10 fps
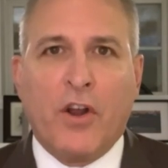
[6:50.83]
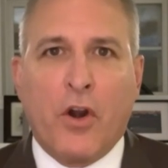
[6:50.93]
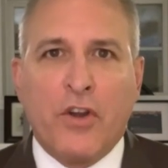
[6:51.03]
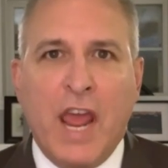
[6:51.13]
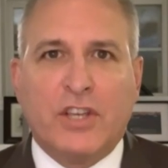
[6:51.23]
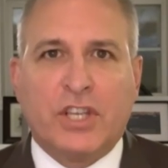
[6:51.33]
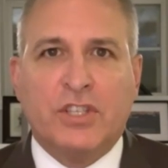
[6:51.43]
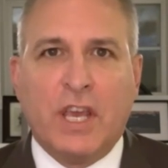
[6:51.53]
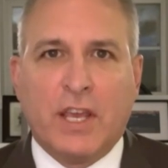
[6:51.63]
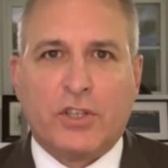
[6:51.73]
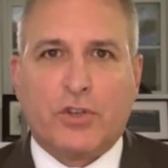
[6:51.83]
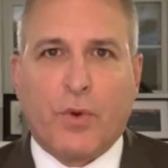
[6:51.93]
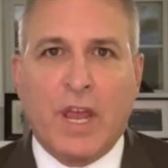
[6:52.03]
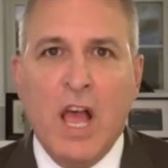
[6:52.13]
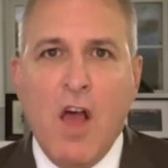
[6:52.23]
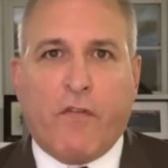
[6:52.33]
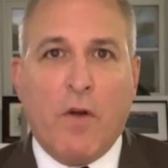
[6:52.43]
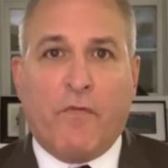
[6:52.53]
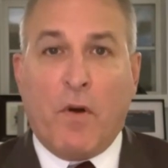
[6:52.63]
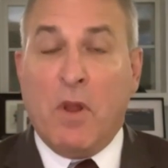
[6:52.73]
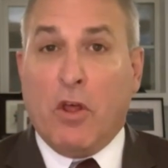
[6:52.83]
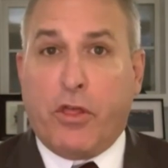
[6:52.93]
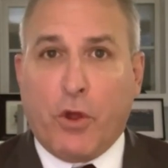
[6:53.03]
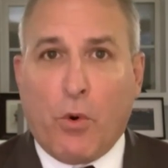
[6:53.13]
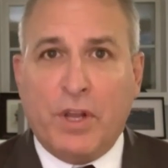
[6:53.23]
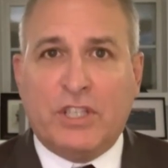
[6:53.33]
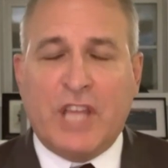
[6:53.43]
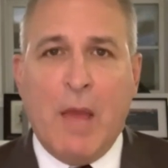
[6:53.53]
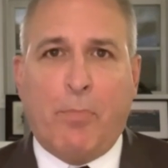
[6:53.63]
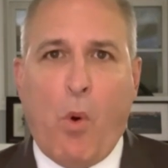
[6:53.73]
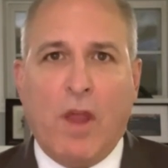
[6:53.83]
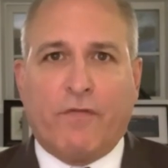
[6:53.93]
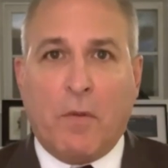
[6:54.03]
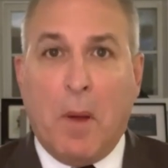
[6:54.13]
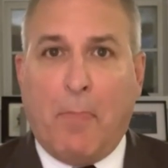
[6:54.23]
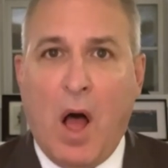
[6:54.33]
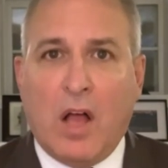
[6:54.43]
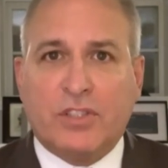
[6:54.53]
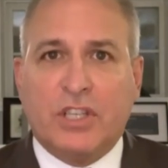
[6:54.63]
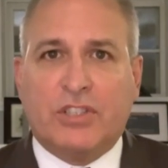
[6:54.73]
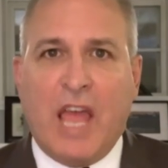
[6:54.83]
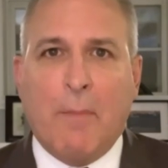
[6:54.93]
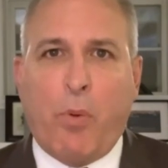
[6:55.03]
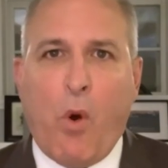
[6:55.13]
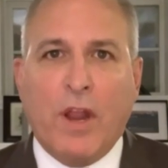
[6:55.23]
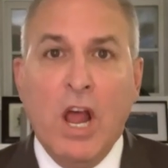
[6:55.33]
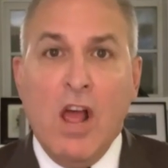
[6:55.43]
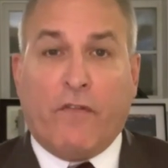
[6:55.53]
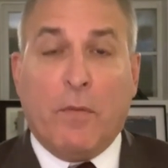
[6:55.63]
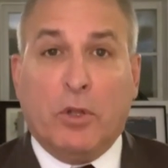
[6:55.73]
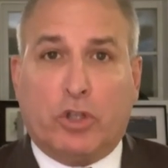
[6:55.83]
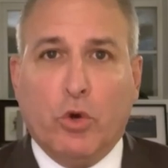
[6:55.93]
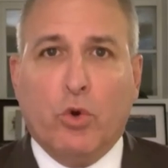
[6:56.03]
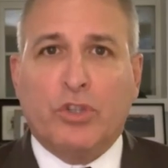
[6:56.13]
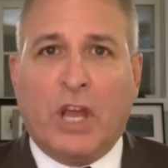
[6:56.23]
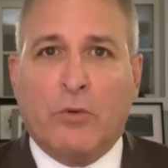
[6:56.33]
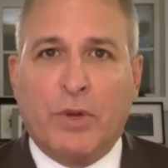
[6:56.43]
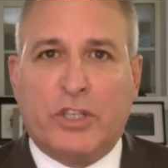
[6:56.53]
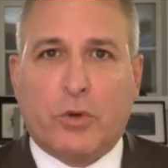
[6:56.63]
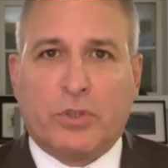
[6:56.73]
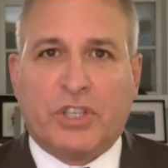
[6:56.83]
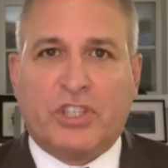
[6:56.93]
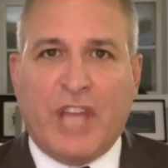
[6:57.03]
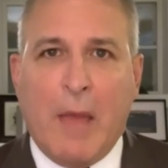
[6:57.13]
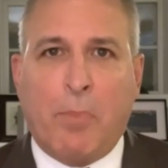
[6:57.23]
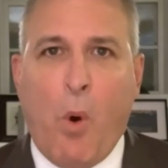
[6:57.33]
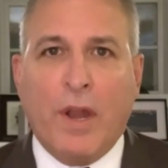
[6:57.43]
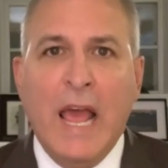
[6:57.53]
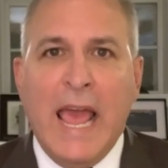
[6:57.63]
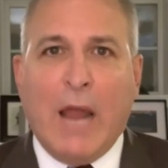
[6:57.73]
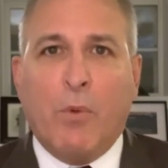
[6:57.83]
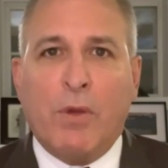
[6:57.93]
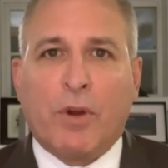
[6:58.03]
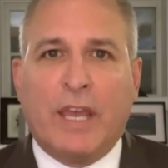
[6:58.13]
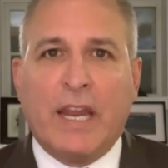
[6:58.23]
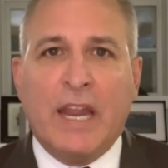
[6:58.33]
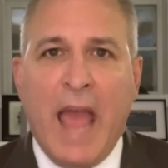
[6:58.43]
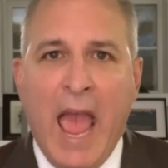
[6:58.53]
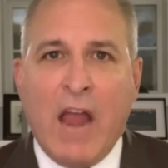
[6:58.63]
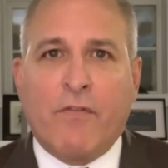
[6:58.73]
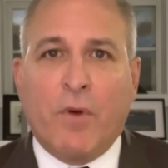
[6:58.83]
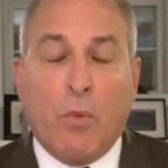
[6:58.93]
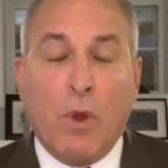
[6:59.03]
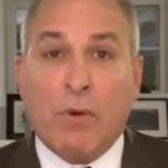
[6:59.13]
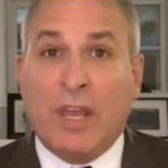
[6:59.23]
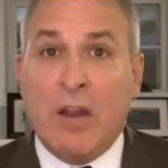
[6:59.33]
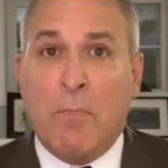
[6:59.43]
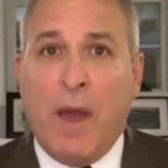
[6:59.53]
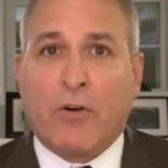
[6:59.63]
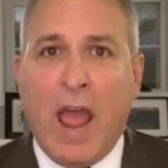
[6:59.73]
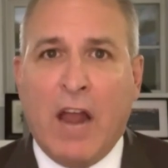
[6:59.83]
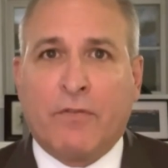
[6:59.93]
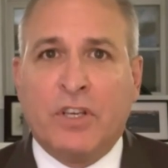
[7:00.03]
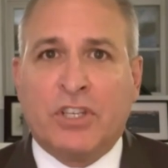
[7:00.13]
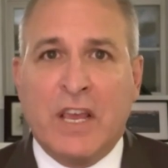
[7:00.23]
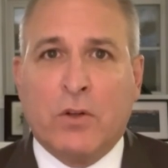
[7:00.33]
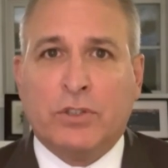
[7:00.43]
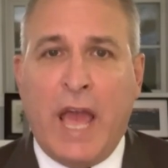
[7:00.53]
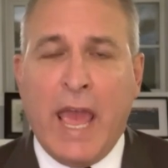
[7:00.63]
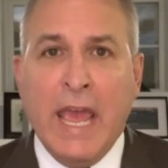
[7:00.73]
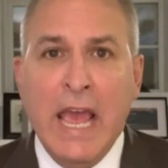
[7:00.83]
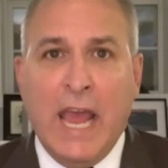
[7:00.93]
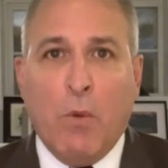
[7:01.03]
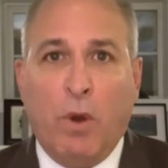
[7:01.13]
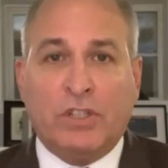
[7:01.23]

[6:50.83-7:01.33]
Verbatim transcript: in our nation's history. From, from an authority standpoint, from a policy standpoint, from a tools and resources standpoint, and we were getting every, we were getting better every single day. And it